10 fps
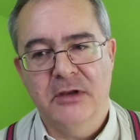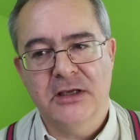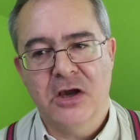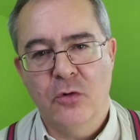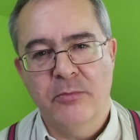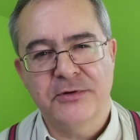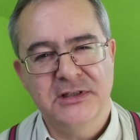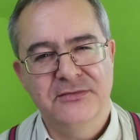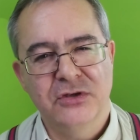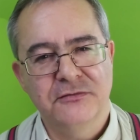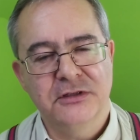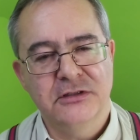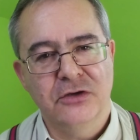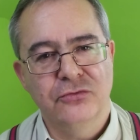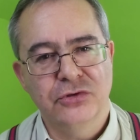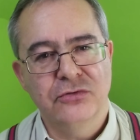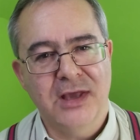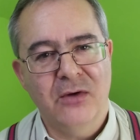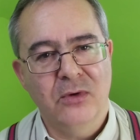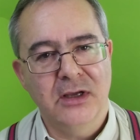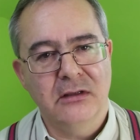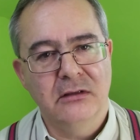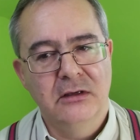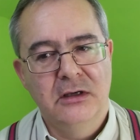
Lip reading: like cooperatives often don't do that well,